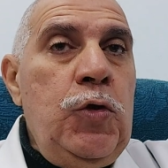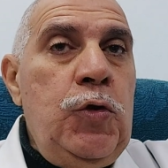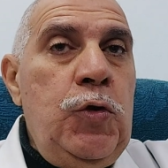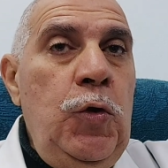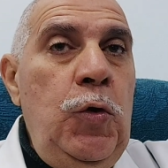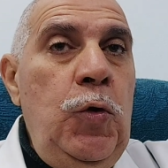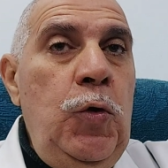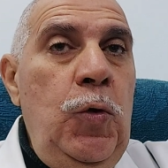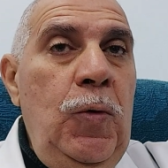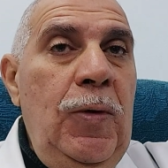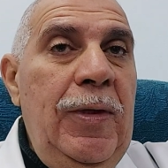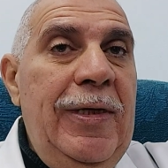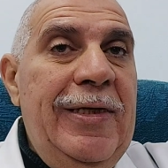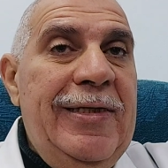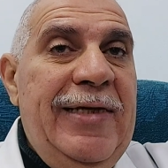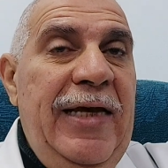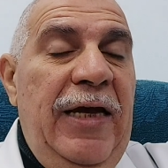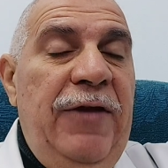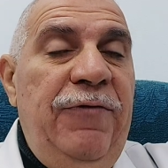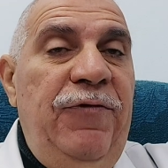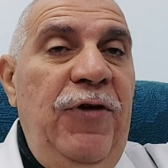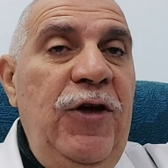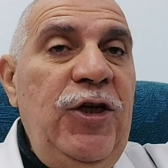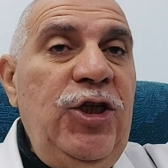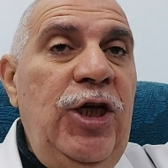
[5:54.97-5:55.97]
So, the
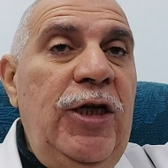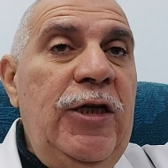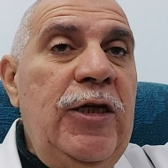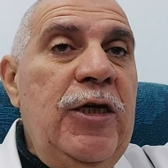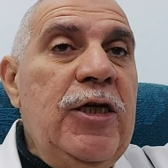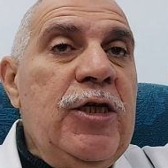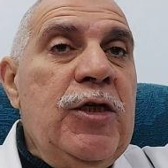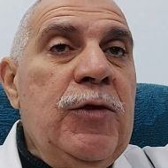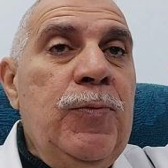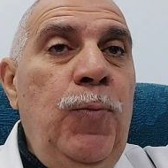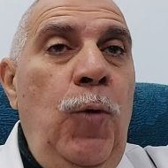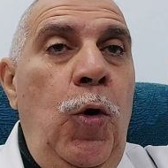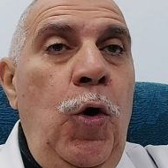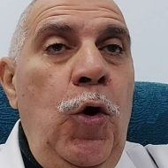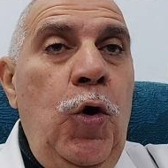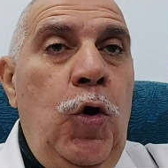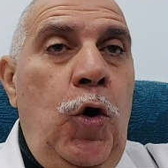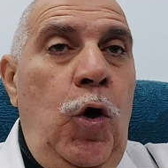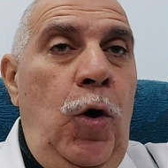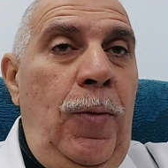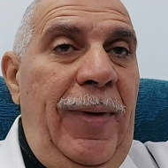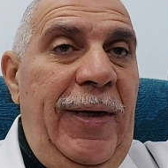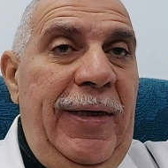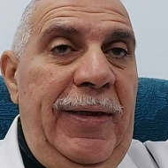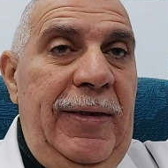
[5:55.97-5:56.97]
infection is more
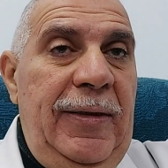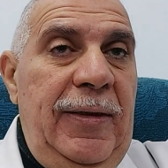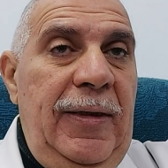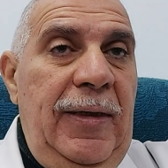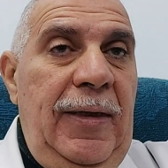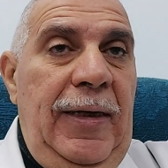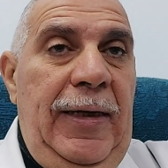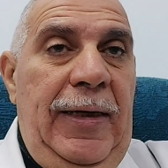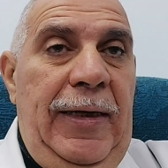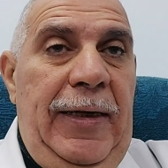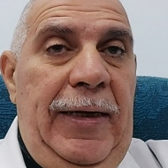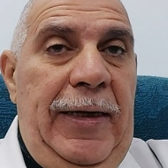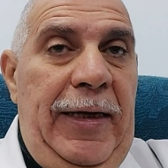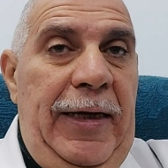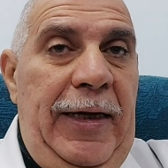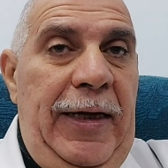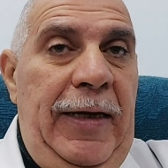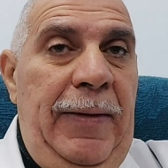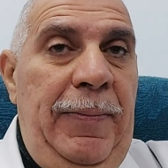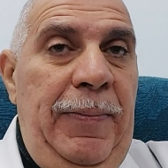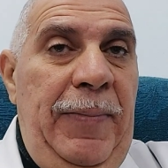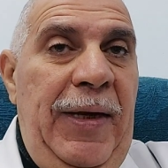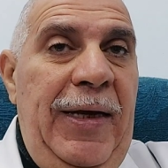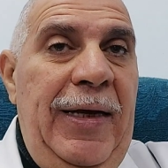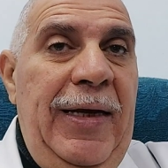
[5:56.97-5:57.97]
common
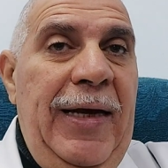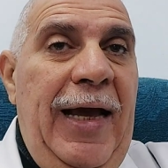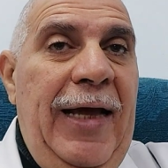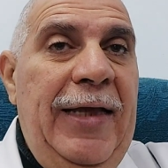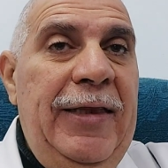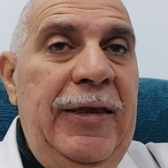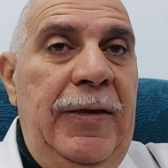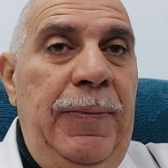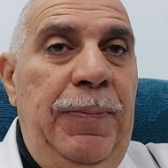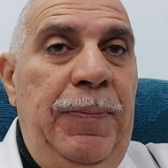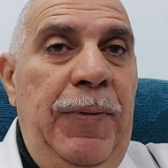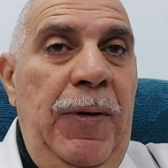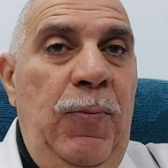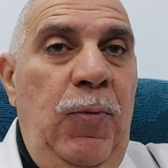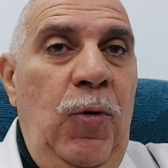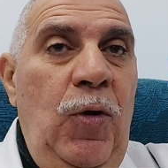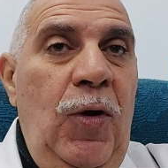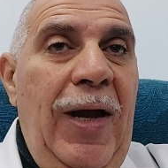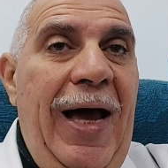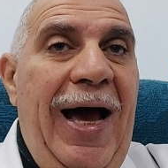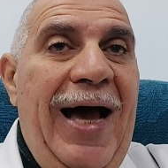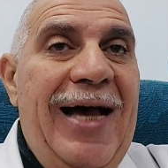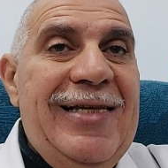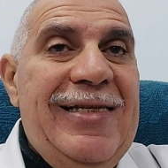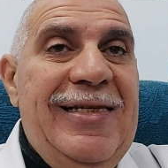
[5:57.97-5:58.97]
in men and people
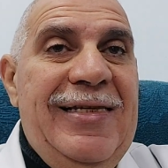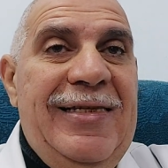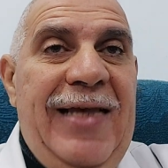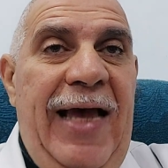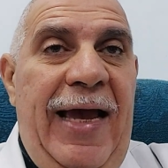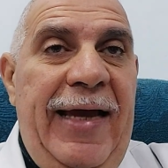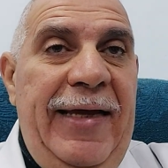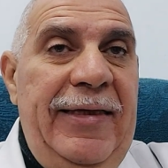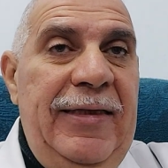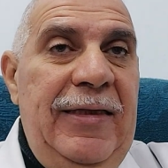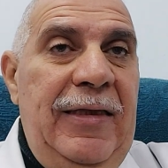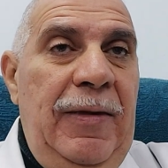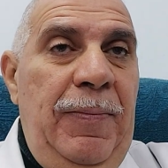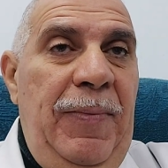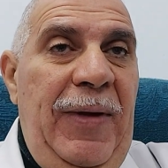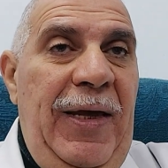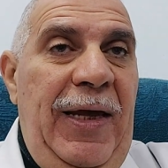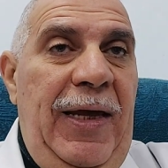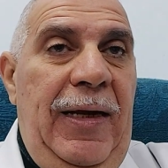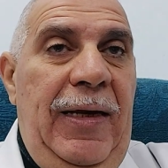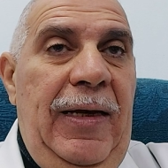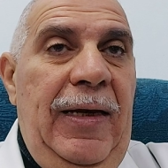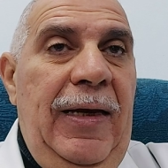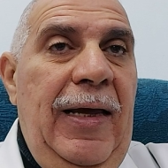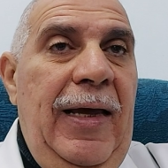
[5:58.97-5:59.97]
assigned
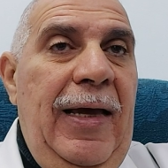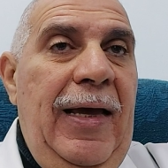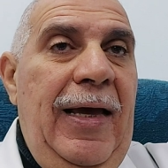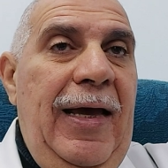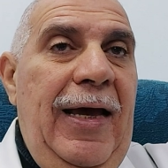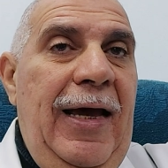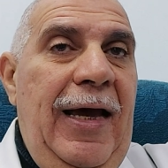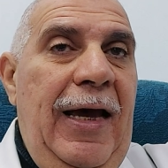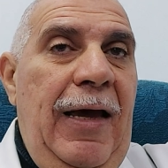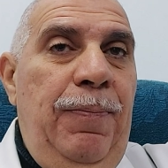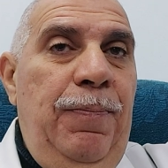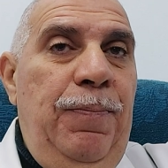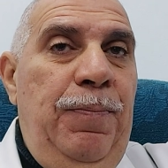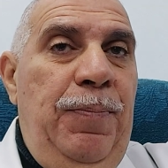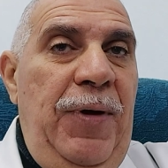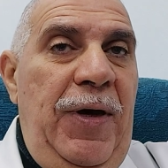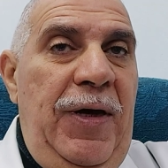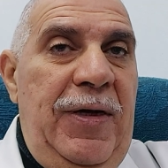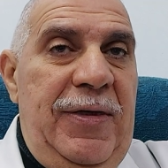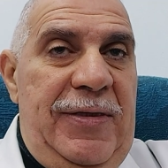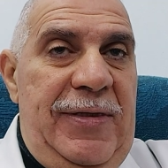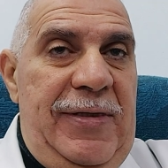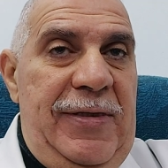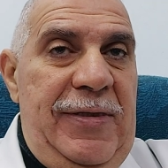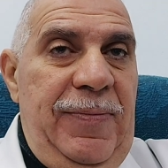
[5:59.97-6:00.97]
male at
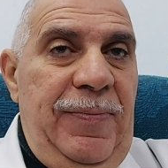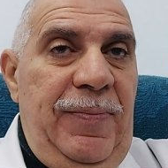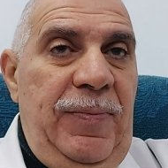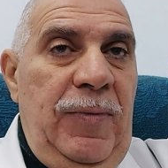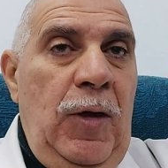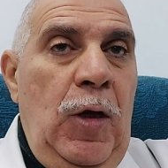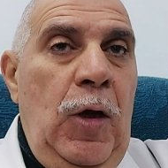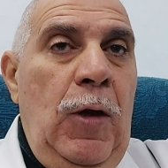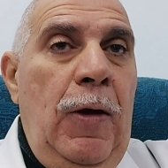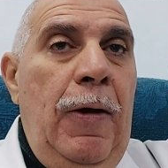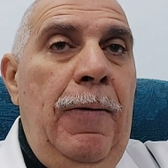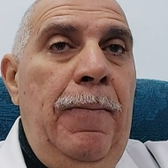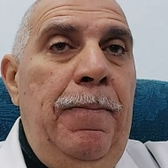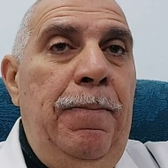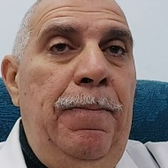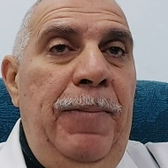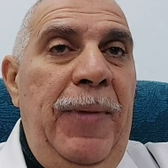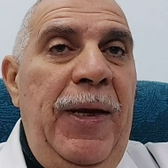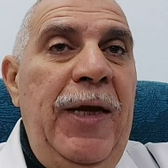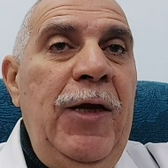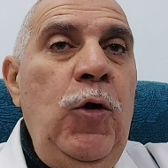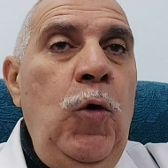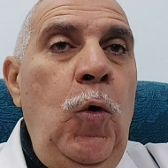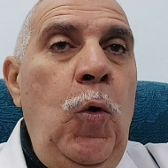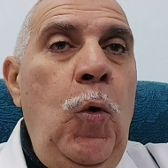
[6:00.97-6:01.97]
birth.
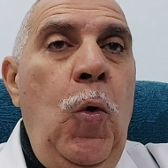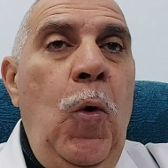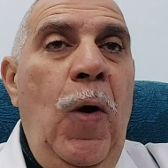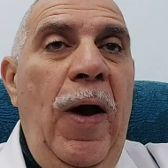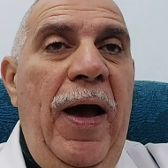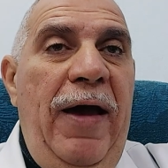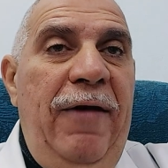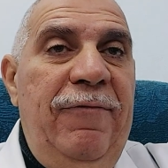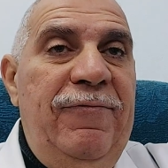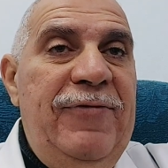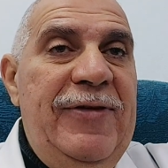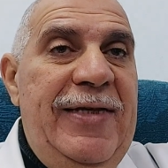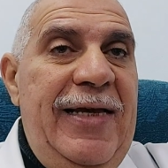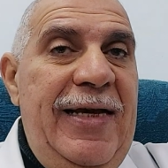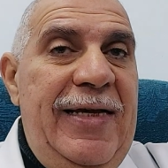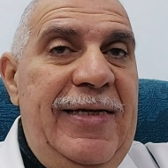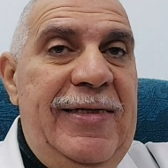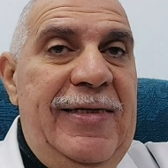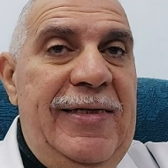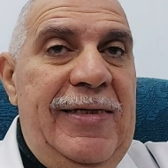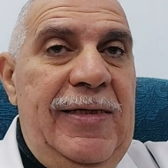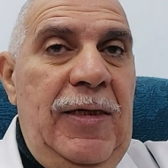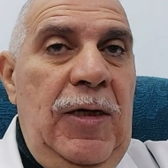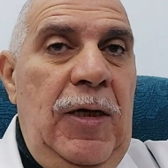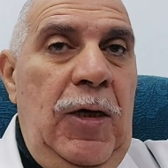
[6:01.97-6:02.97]
Men who have sex
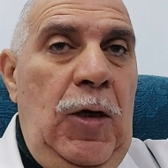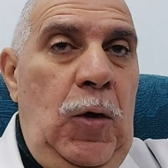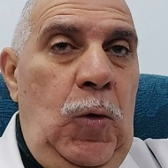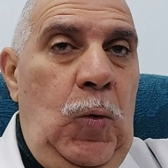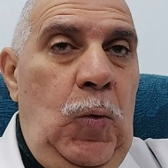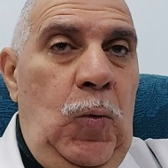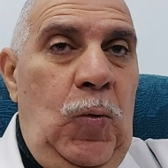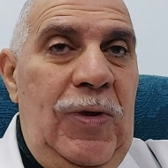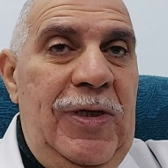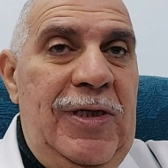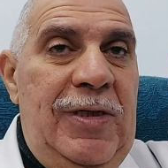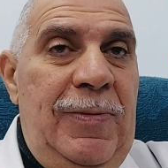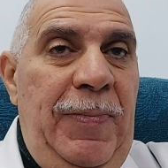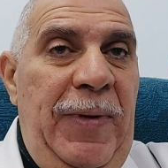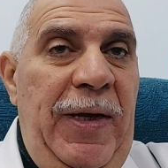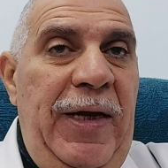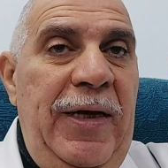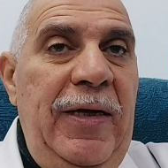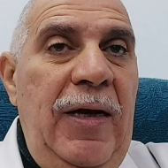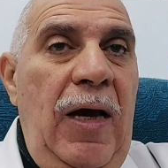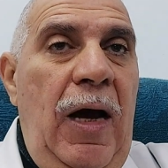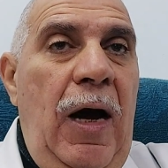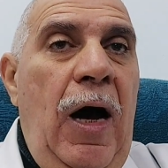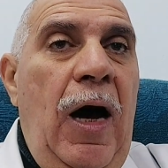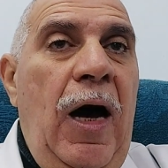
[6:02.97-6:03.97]
with
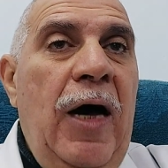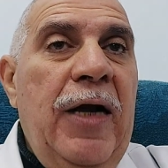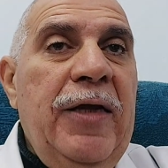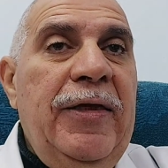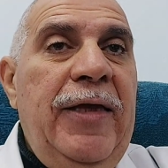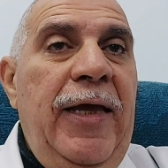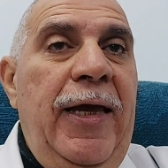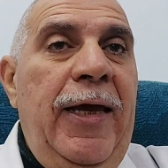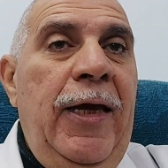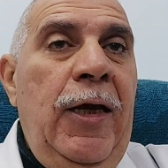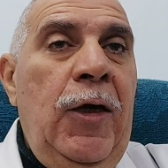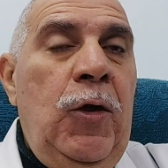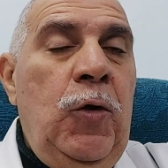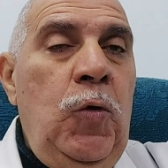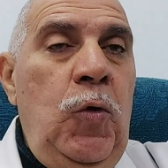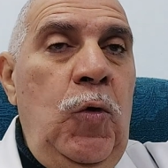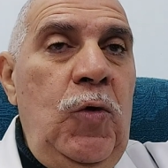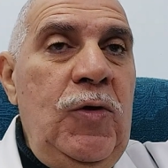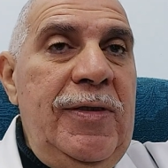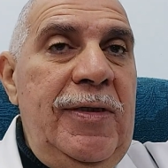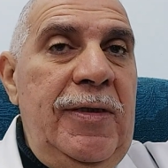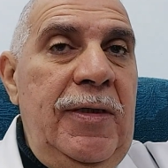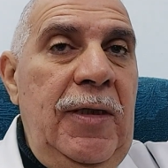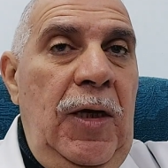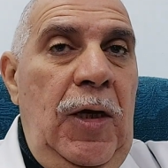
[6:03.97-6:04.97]
men are
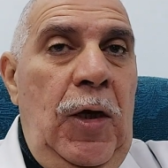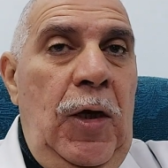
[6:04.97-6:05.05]
diagnosed